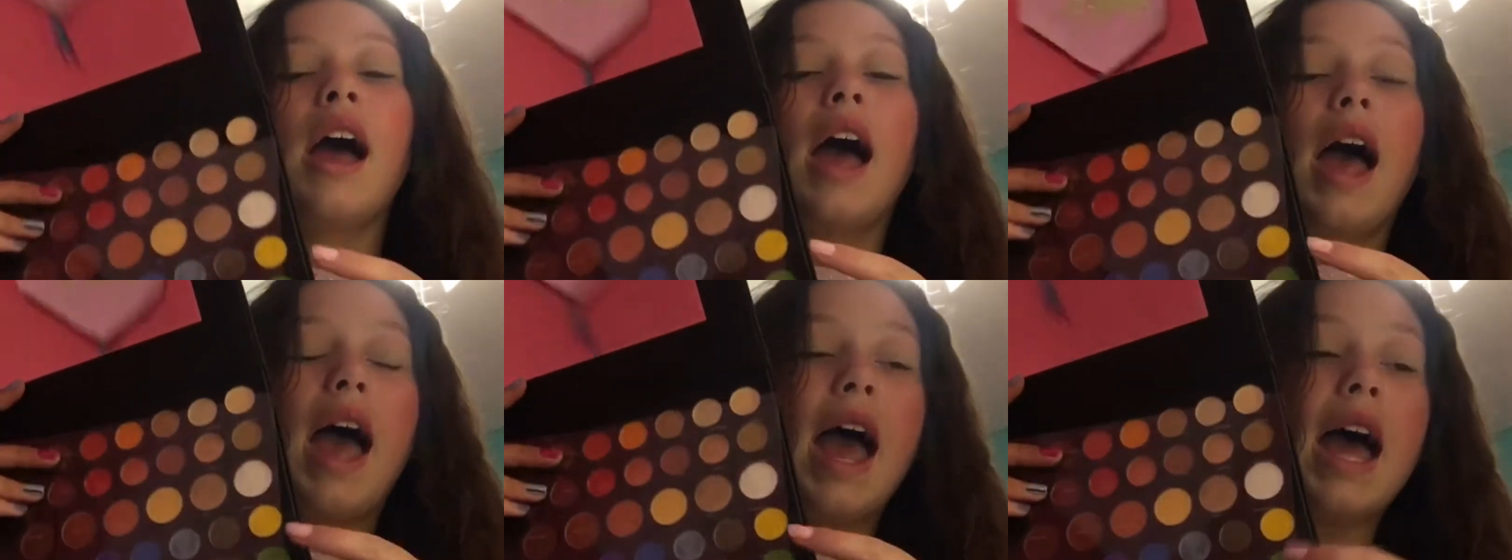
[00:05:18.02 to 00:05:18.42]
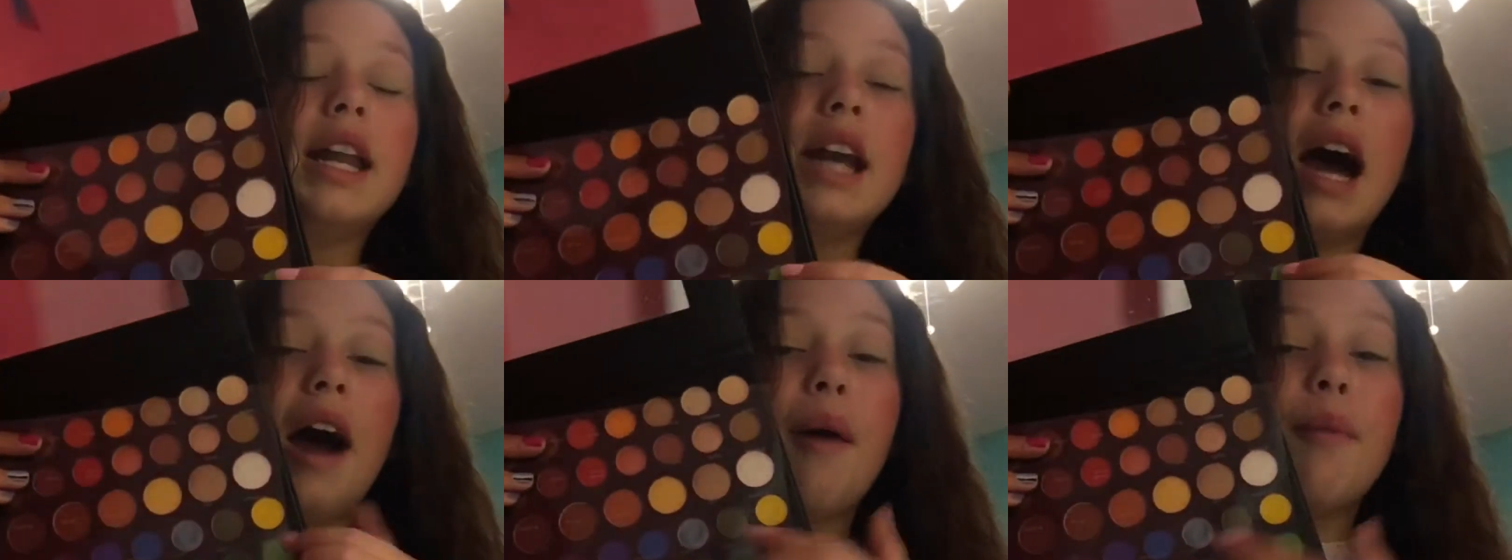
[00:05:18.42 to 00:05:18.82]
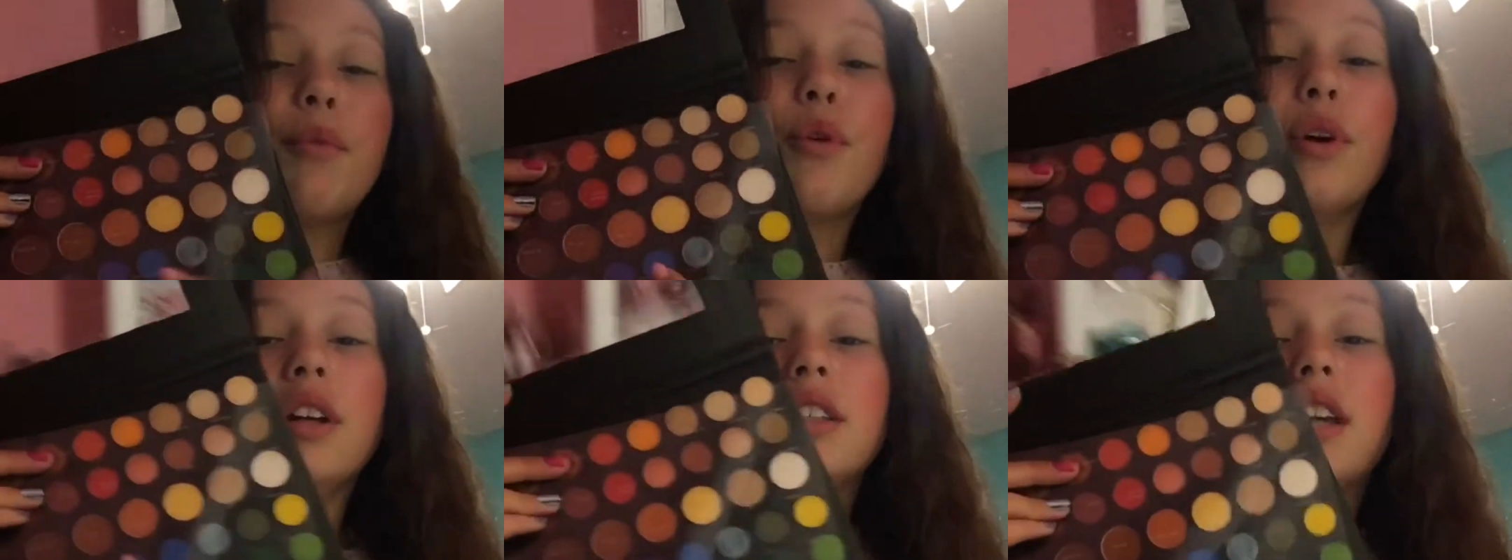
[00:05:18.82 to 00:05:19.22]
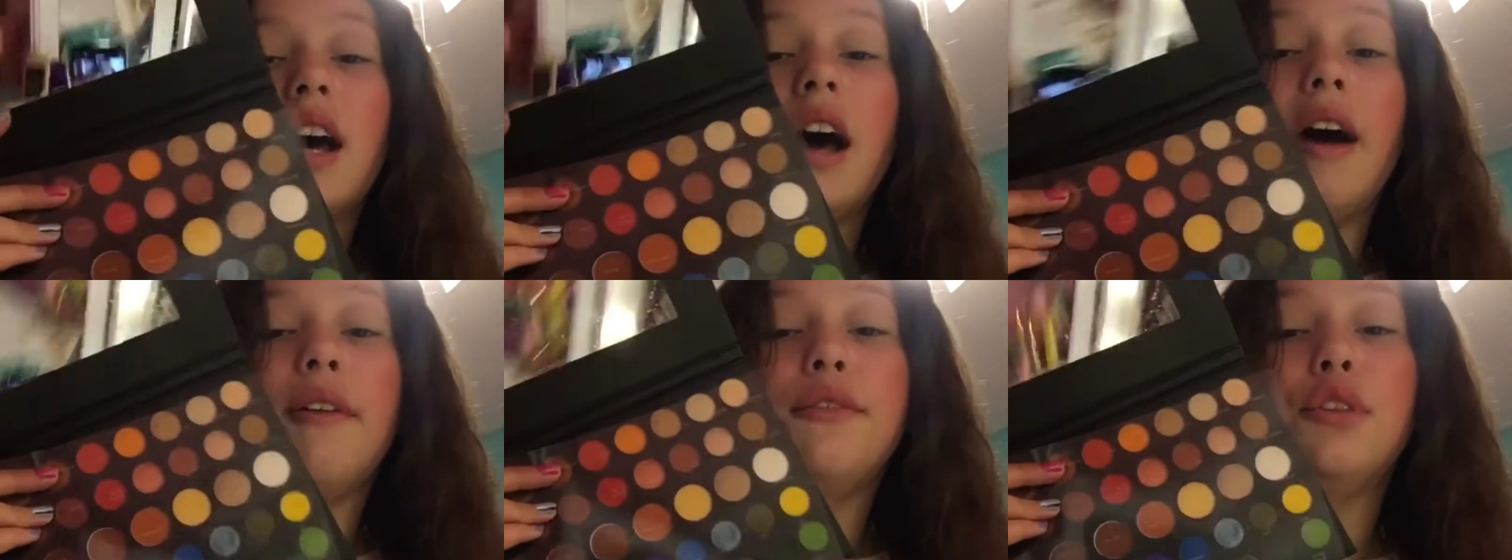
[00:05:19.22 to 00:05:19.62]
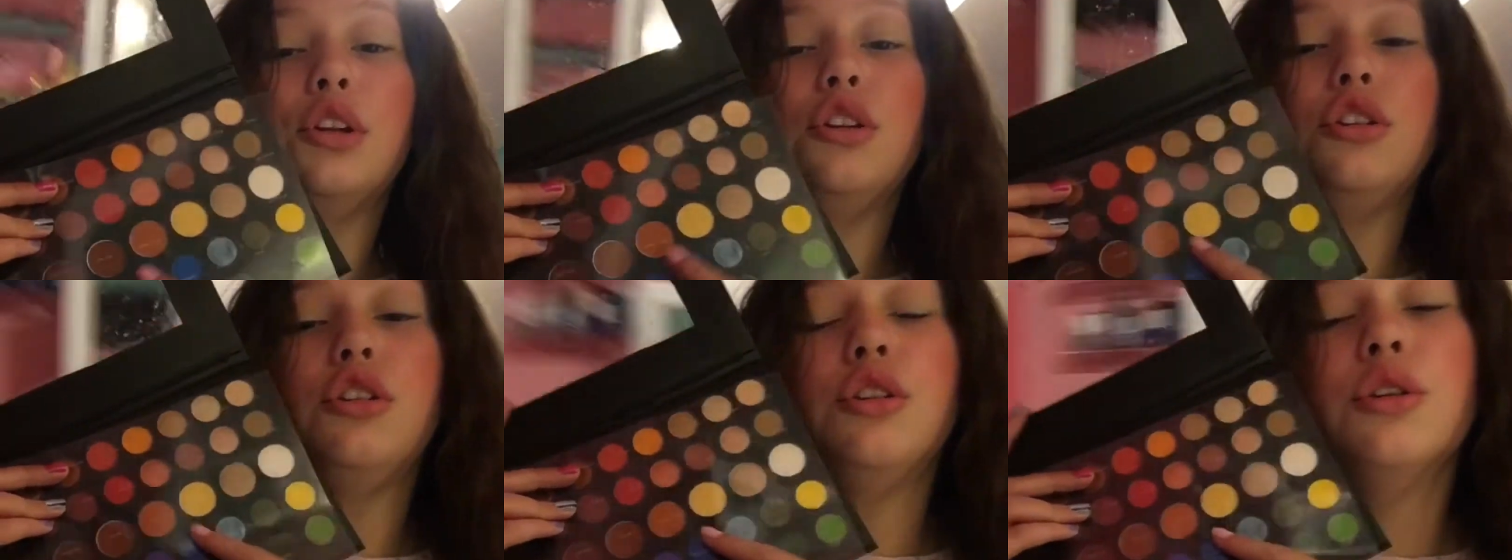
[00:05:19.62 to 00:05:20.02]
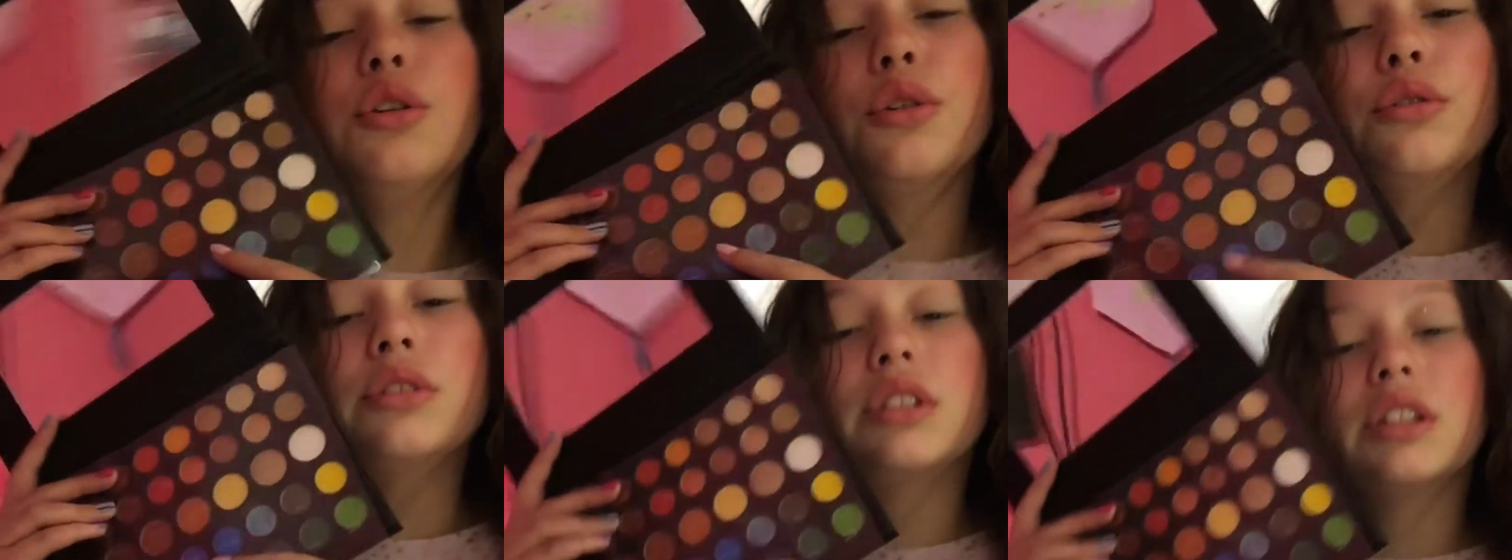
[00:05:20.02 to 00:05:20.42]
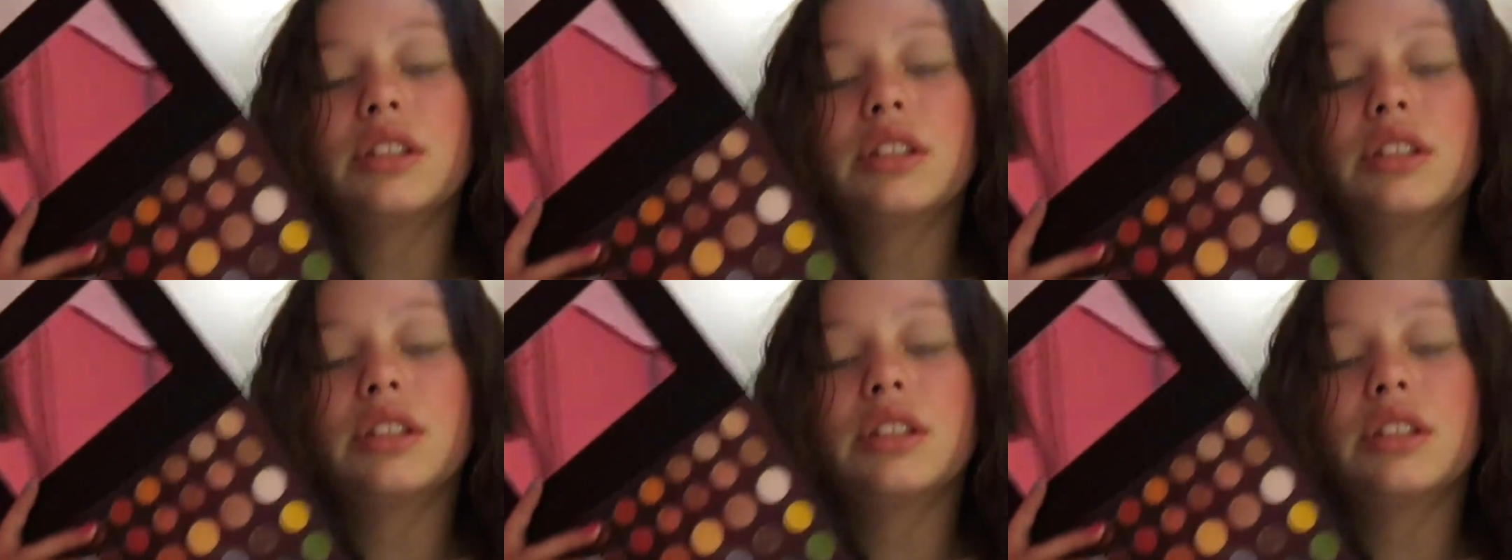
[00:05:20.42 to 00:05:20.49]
And I'm going to have to use